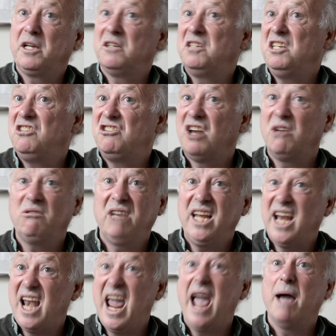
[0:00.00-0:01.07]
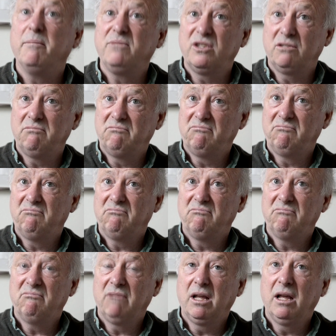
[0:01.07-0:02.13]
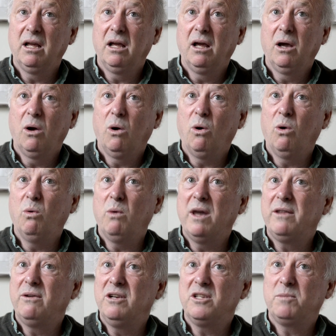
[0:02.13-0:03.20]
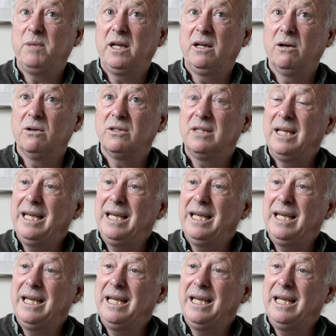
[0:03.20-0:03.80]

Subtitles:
he's totally inept, or whether it's because